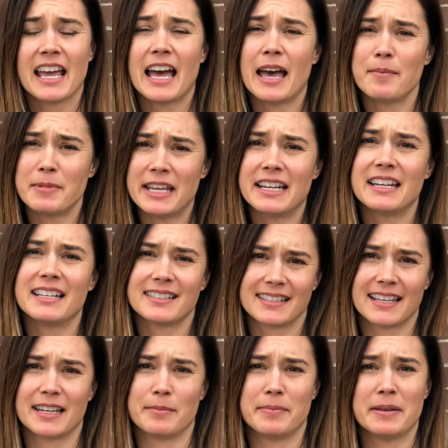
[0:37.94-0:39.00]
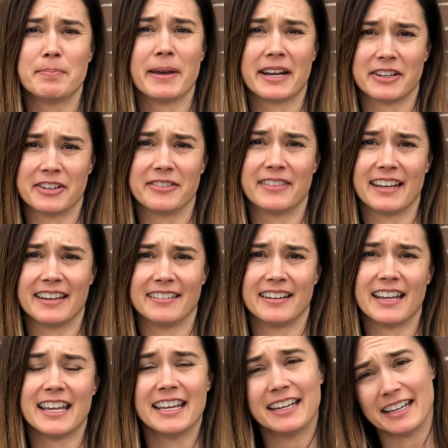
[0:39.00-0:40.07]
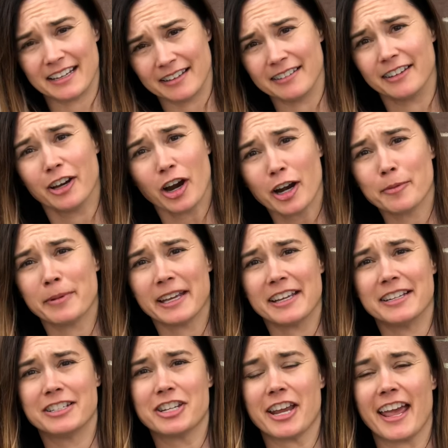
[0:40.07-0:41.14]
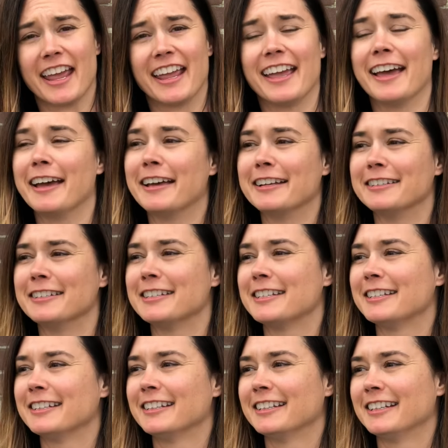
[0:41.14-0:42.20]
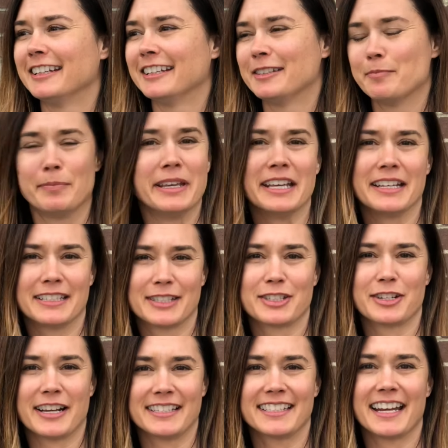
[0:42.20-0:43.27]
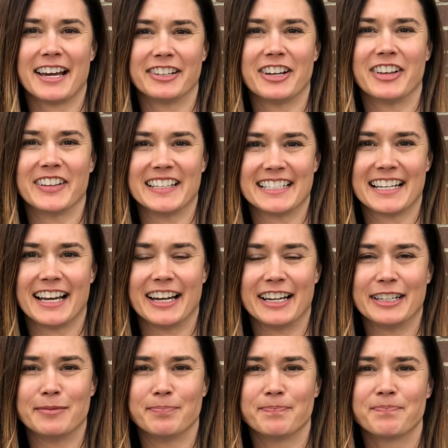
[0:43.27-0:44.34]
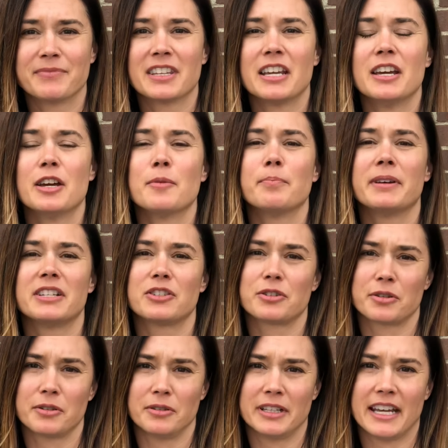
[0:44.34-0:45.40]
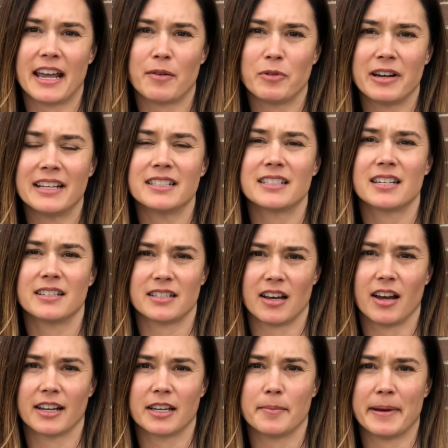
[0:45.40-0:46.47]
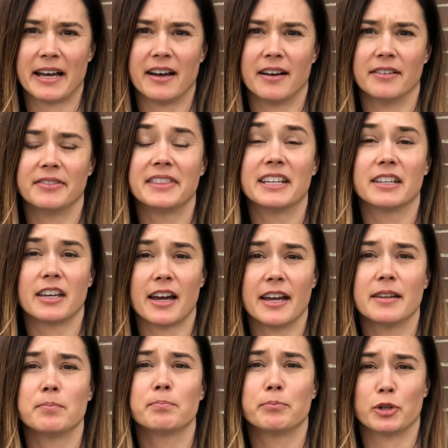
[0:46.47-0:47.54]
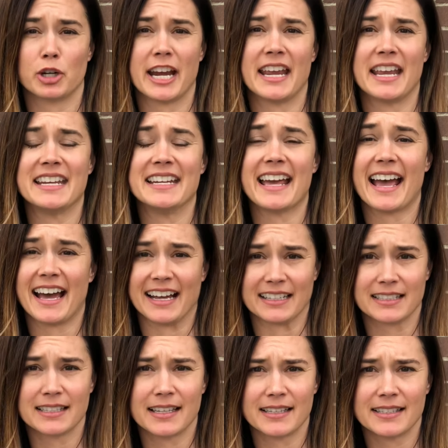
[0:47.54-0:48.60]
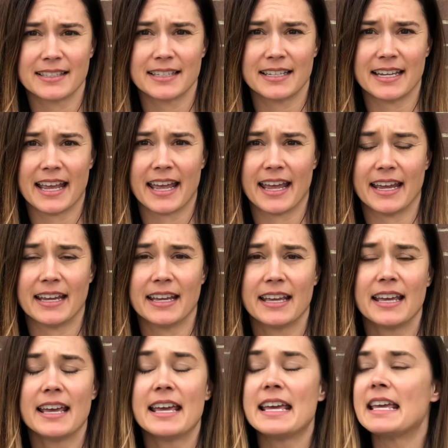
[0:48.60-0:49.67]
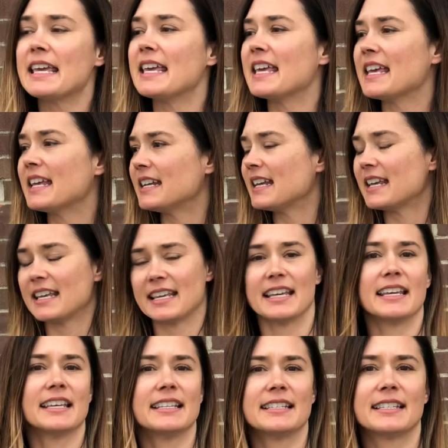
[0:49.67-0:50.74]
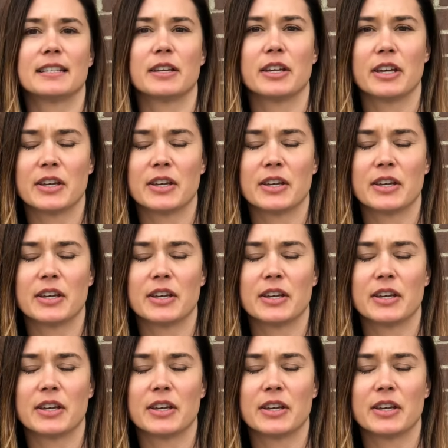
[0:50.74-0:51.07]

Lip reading: I mean, it's going to be better than eating garbage and being stressed out all the time. But truly, I want to talk about the gut-brain axis today. It's